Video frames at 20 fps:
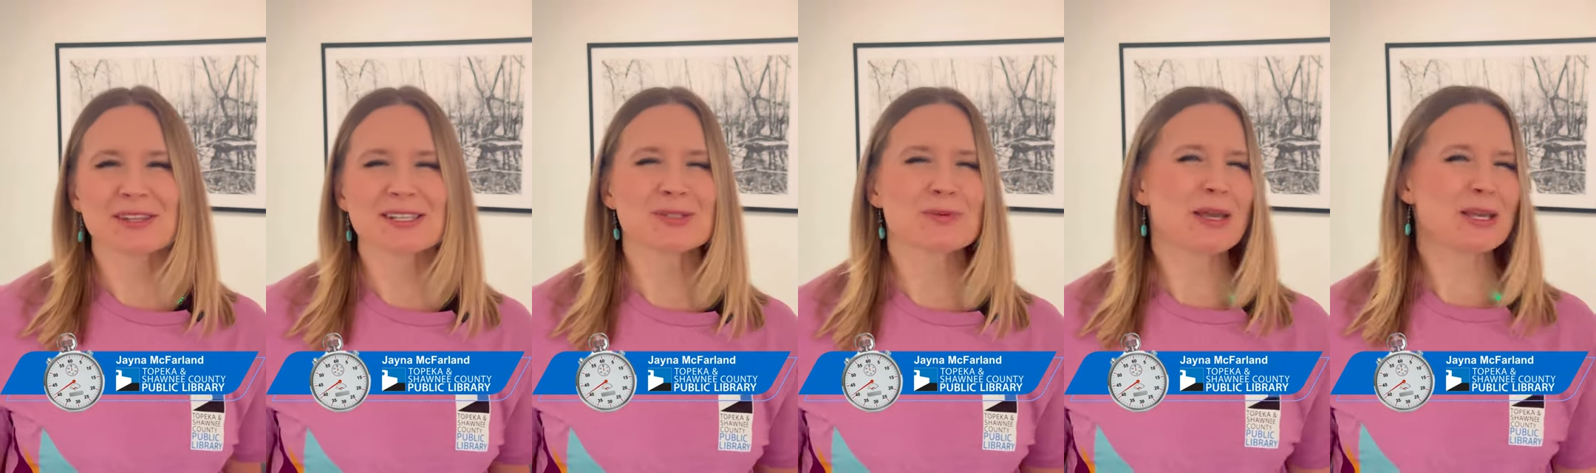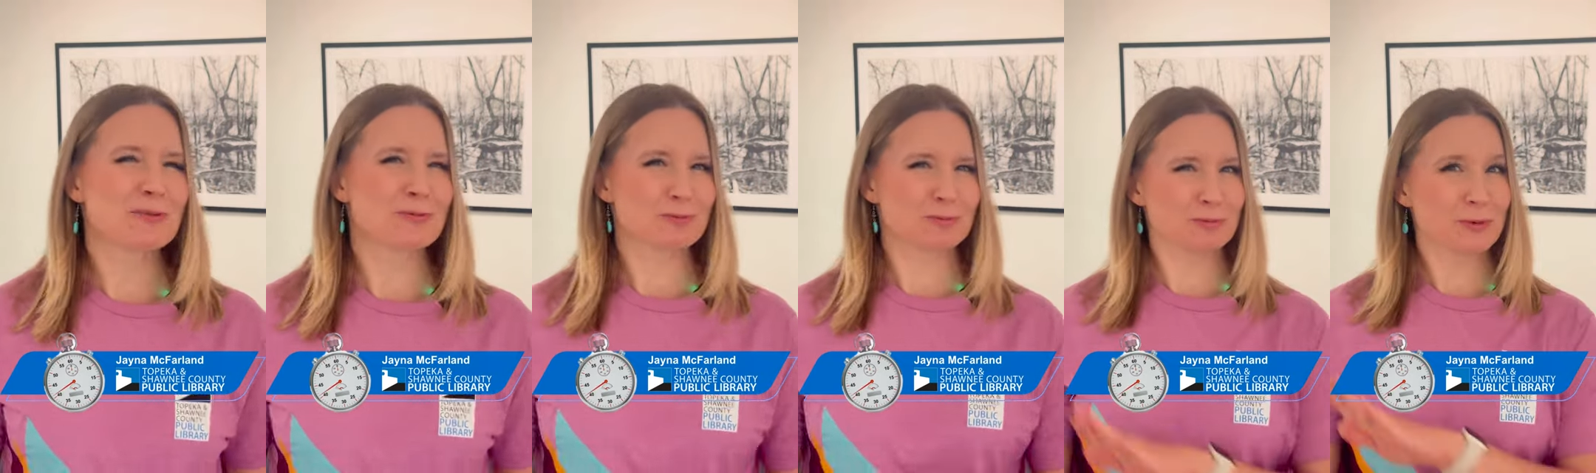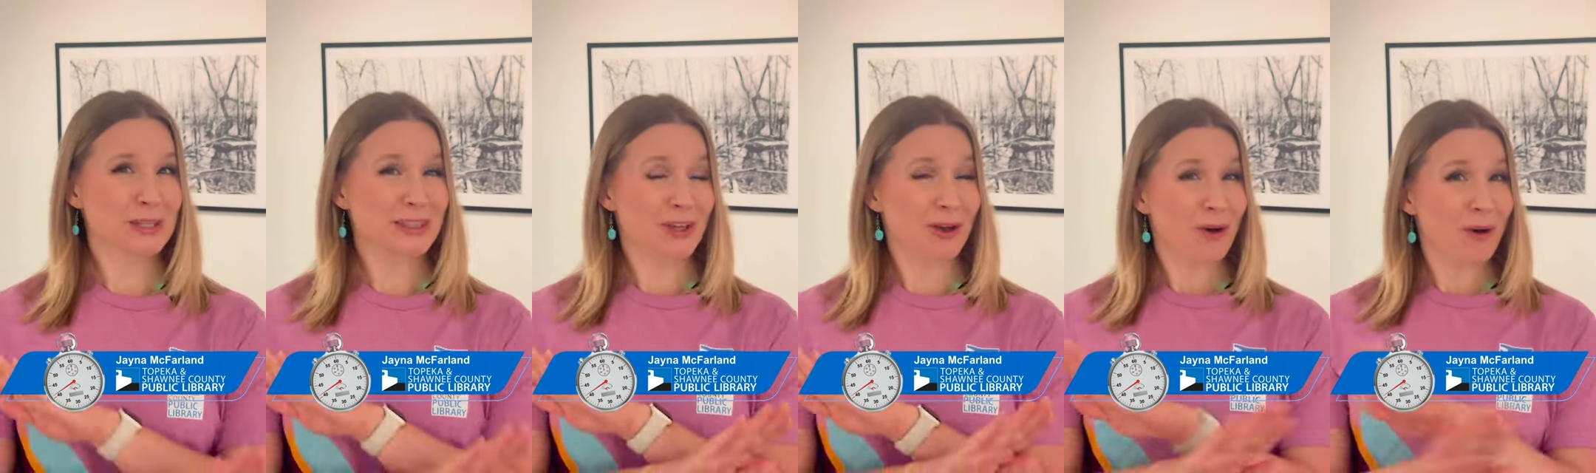this week
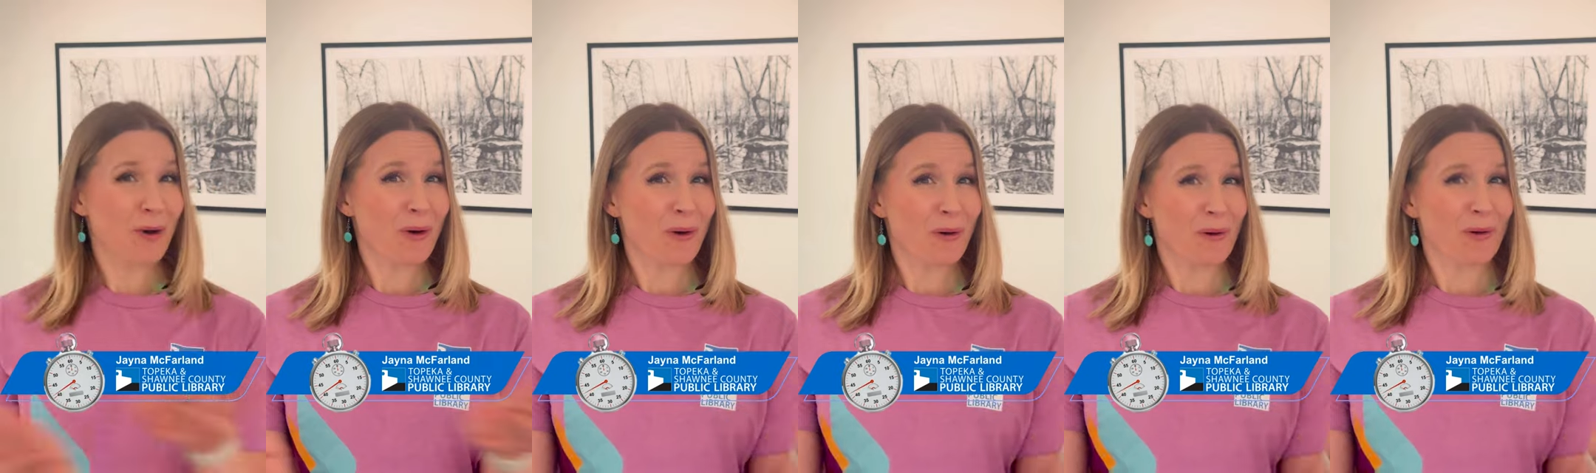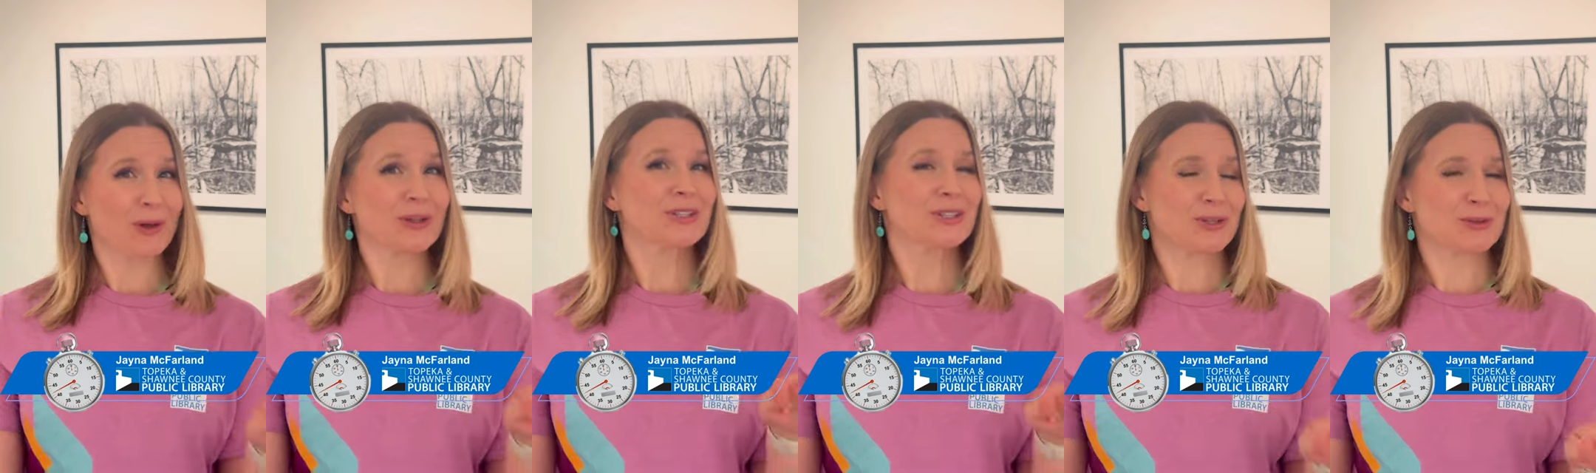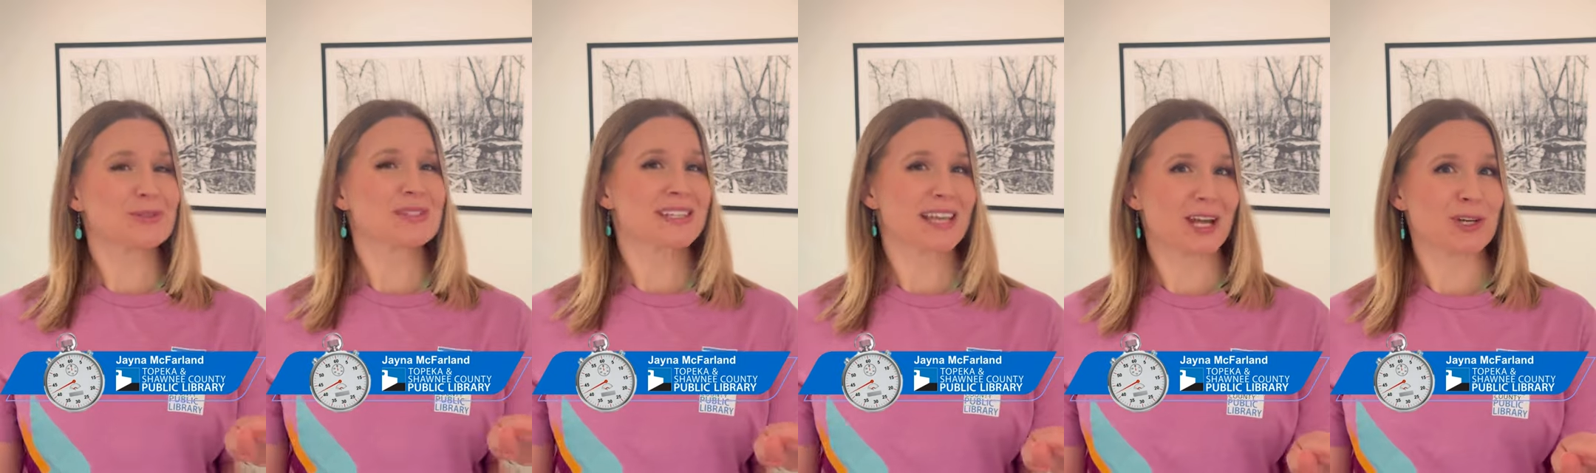with a whole
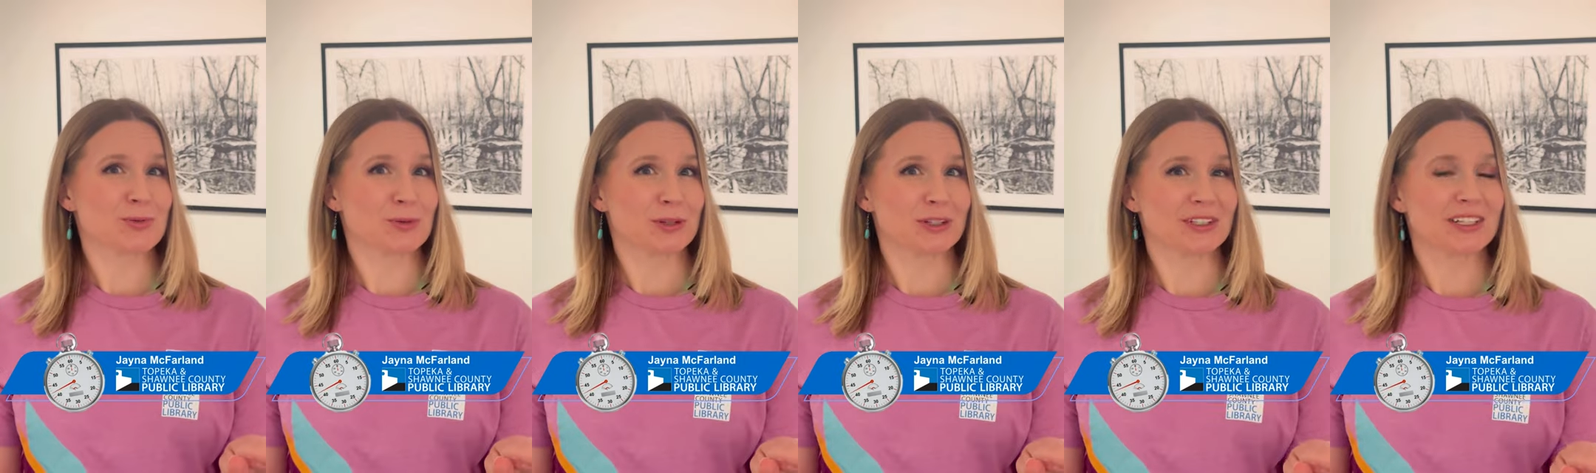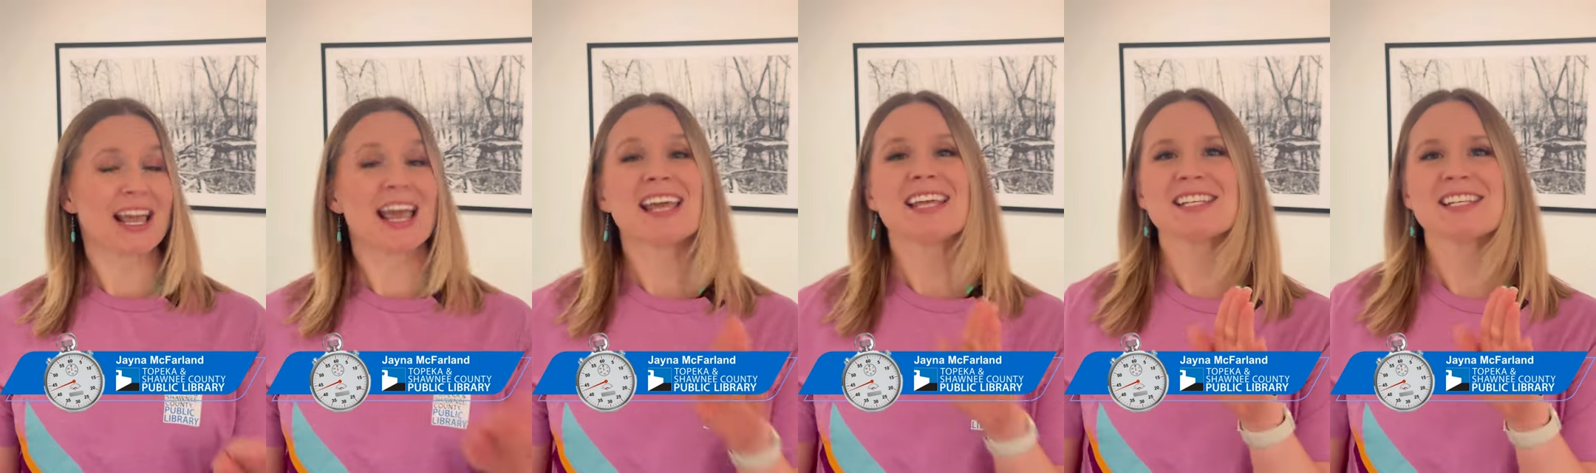new schedule.